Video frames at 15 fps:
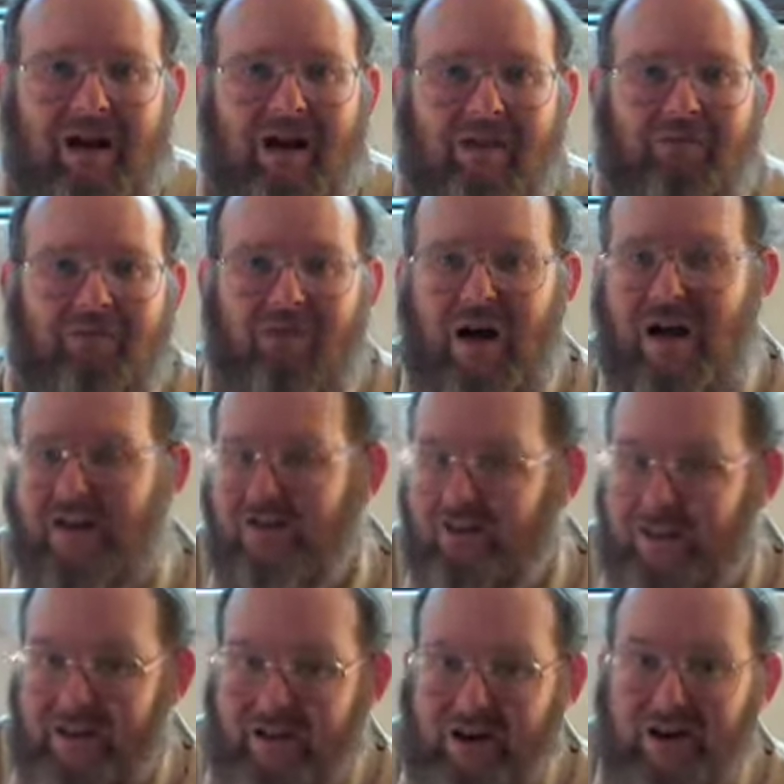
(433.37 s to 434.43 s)

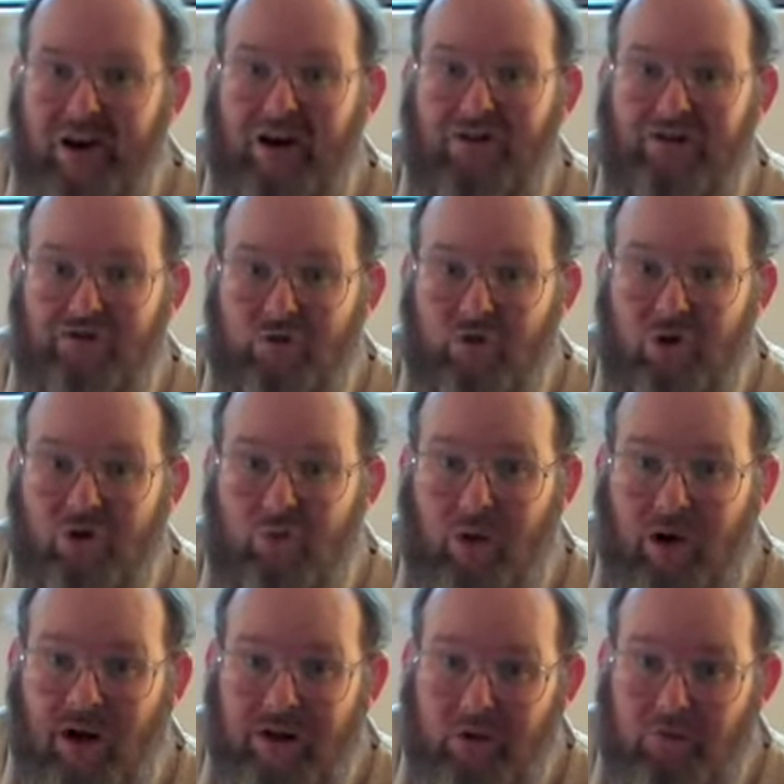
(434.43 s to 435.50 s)
Finally, a story where
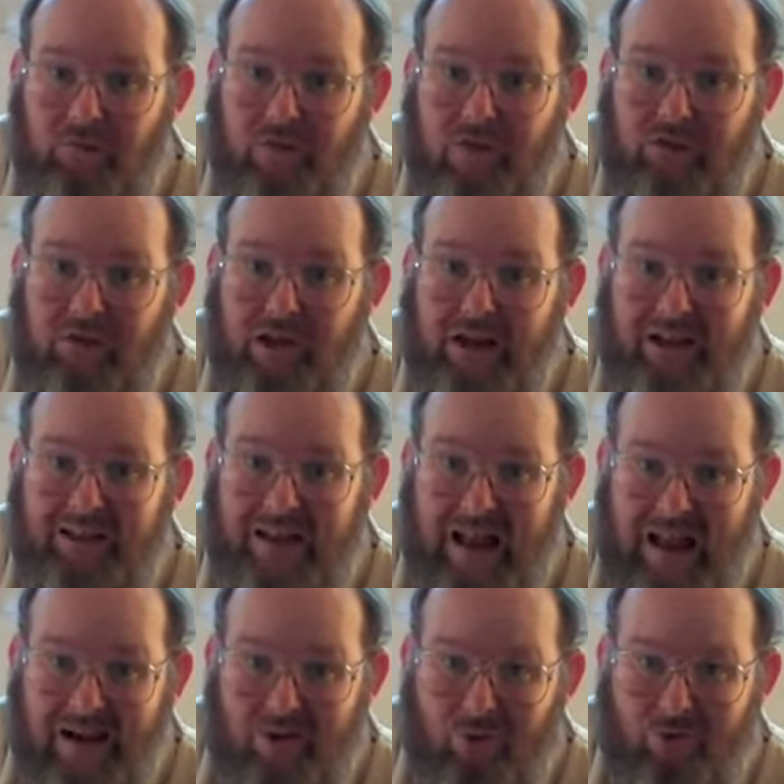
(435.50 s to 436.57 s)
I don't feel let
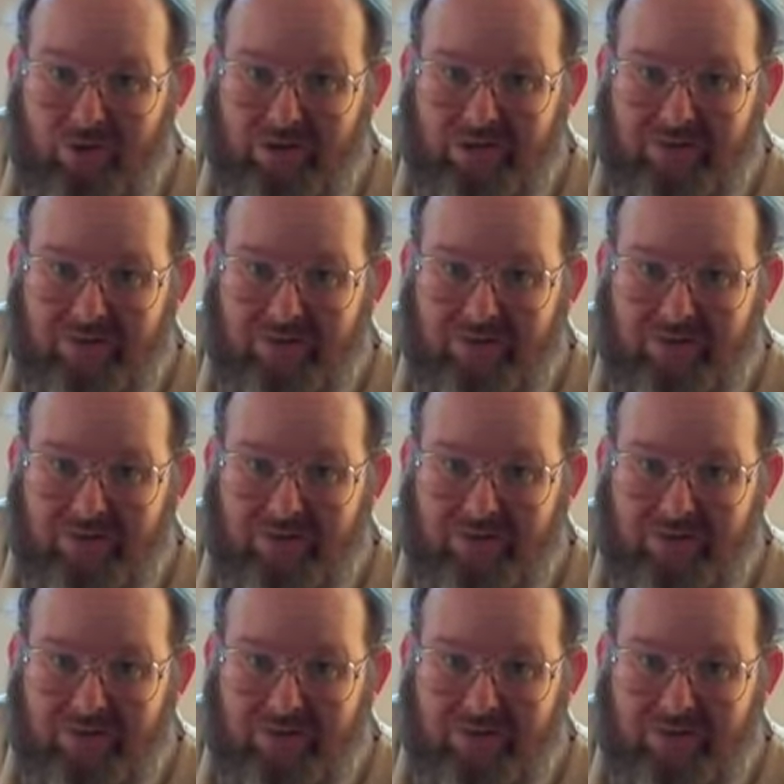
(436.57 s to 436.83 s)
down.